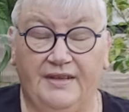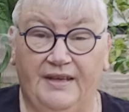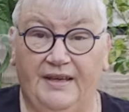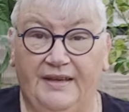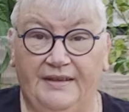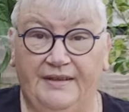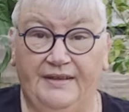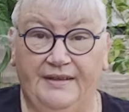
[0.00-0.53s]
the
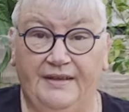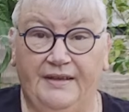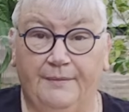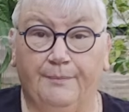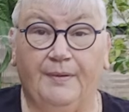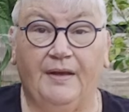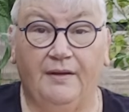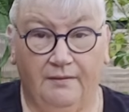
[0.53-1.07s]
garden
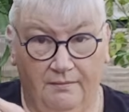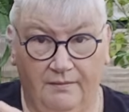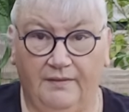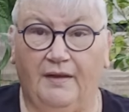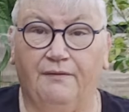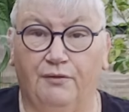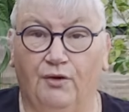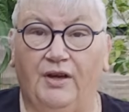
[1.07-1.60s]
yet, but
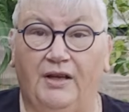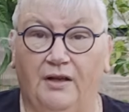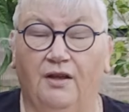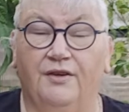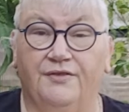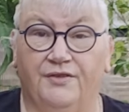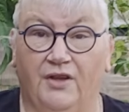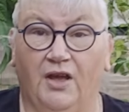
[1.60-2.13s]
they're very
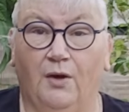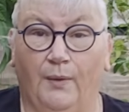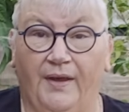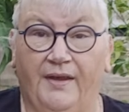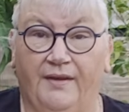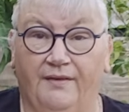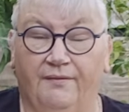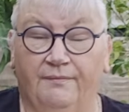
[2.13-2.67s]
close to going
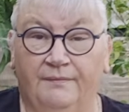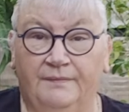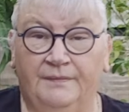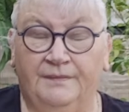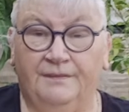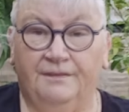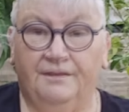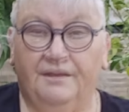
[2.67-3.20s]
in.
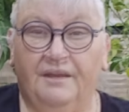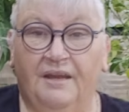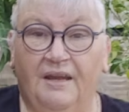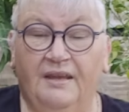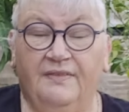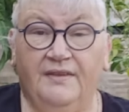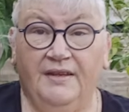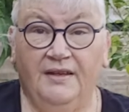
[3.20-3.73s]

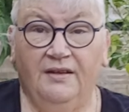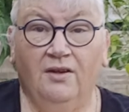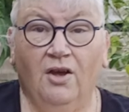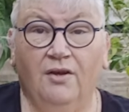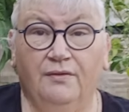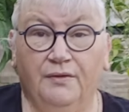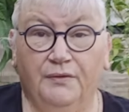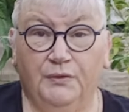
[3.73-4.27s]
And then
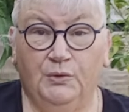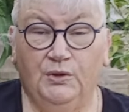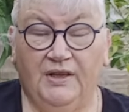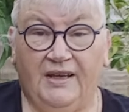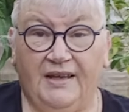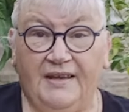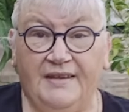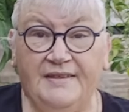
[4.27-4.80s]
over 4
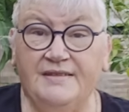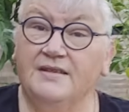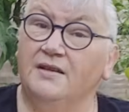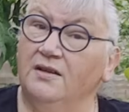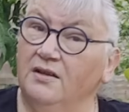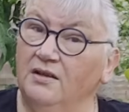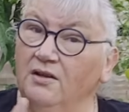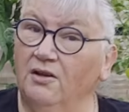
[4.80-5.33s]
days,
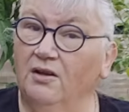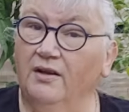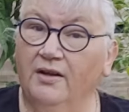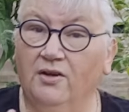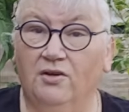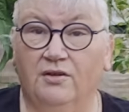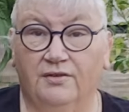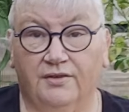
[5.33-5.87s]
I
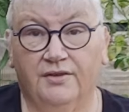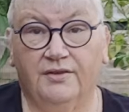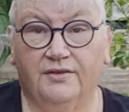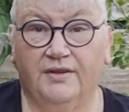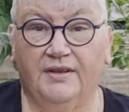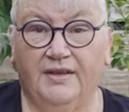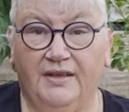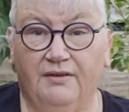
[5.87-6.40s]
got
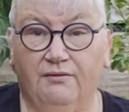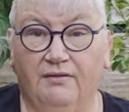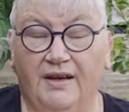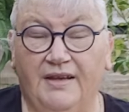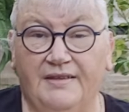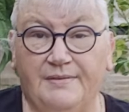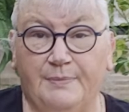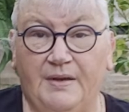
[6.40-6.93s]
the
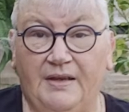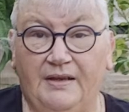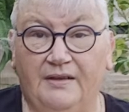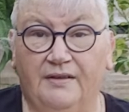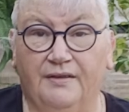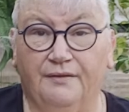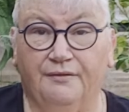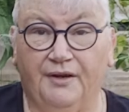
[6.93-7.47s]
raised bed
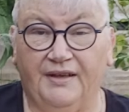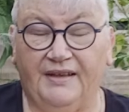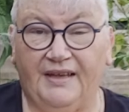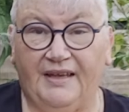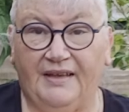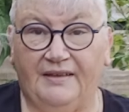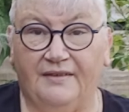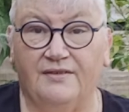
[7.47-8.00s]
in the front
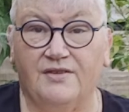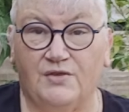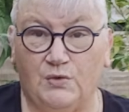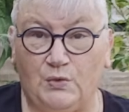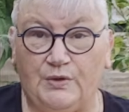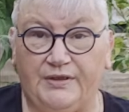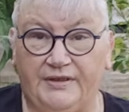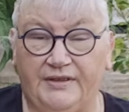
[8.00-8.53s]
garden
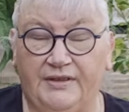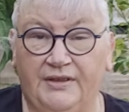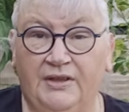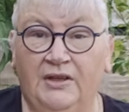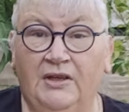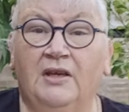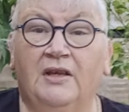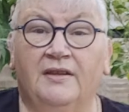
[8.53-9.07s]
sorted.
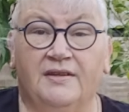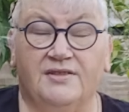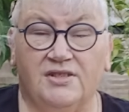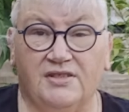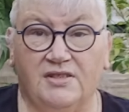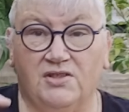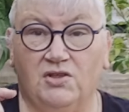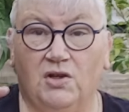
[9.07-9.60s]
There's
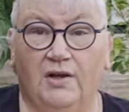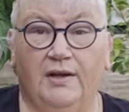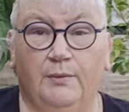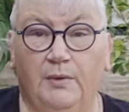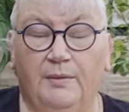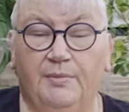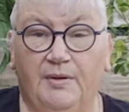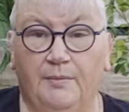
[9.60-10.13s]
just a tiny
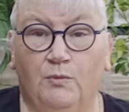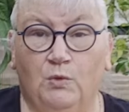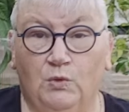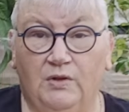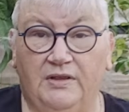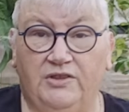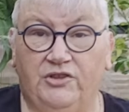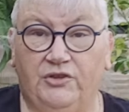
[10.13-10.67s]
wee bit
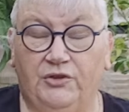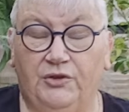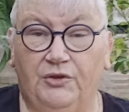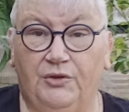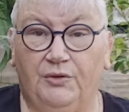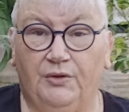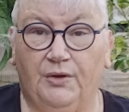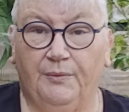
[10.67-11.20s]
more to
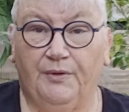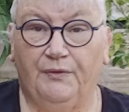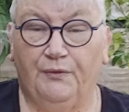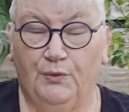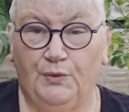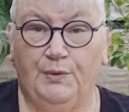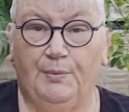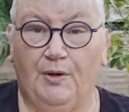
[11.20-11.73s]
do
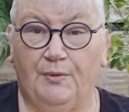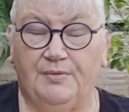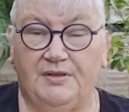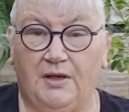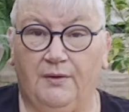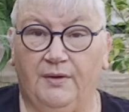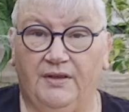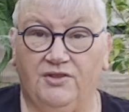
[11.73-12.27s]
before the bulbs
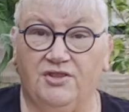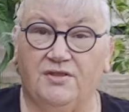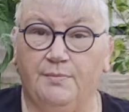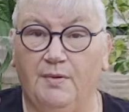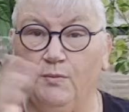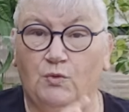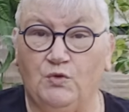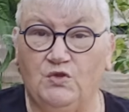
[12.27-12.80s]
go in, just a
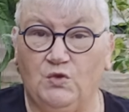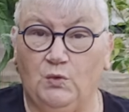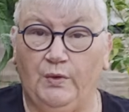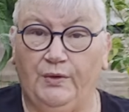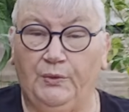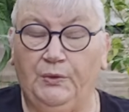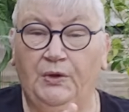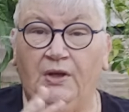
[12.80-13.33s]
bit more
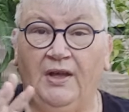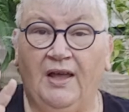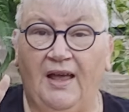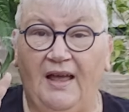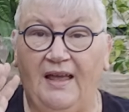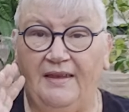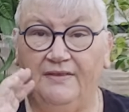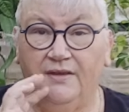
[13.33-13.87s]
soil,
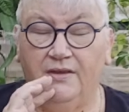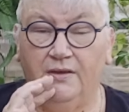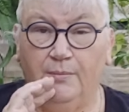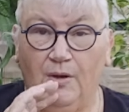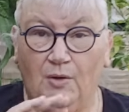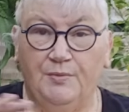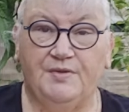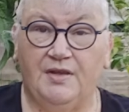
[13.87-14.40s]
and then the
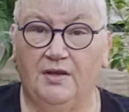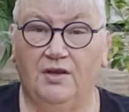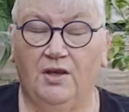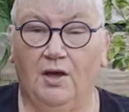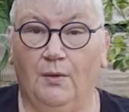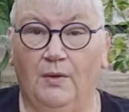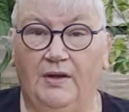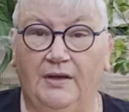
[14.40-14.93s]
bulbs can
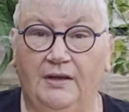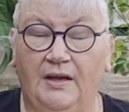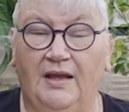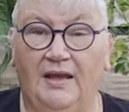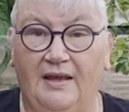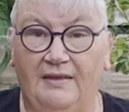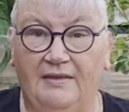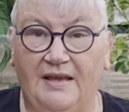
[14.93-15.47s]
go in,
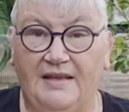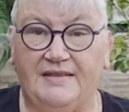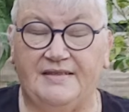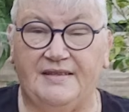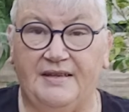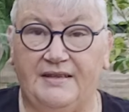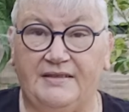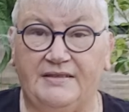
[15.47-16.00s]
and
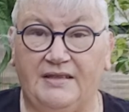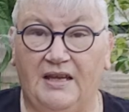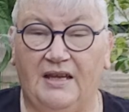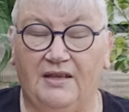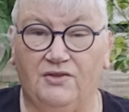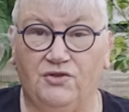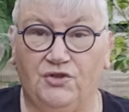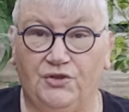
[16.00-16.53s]
that's it
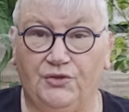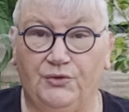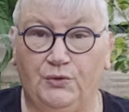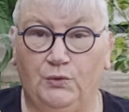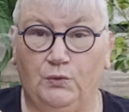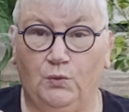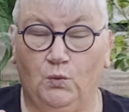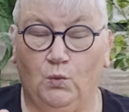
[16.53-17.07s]

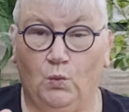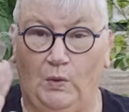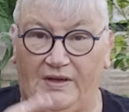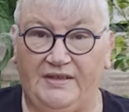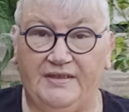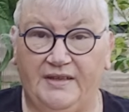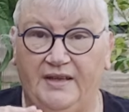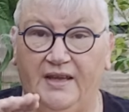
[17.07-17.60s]
until
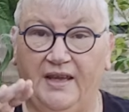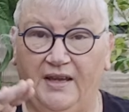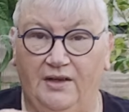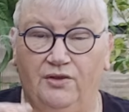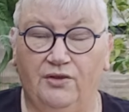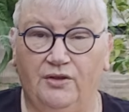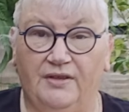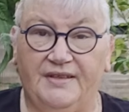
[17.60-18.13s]
winter
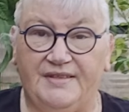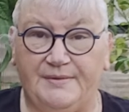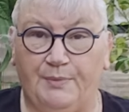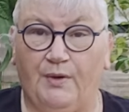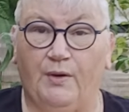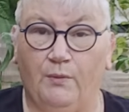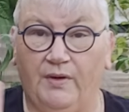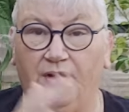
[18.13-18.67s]
and early
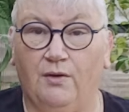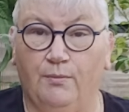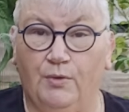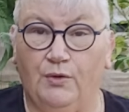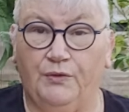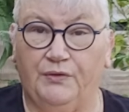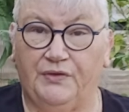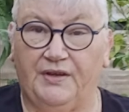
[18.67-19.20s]
spring when I'll
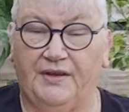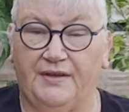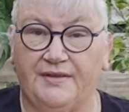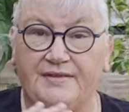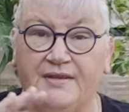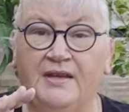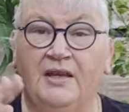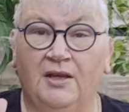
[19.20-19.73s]
move
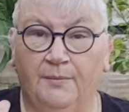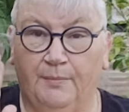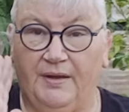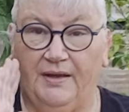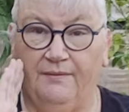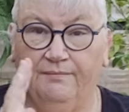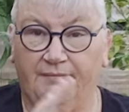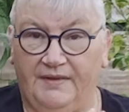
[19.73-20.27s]
things.
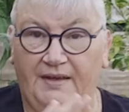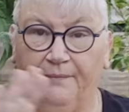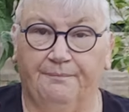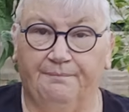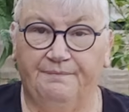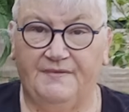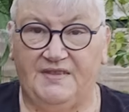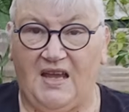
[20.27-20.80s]
But yeah,
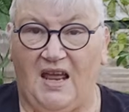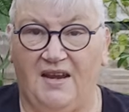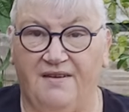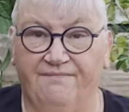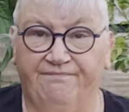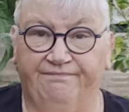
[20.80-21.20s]
done.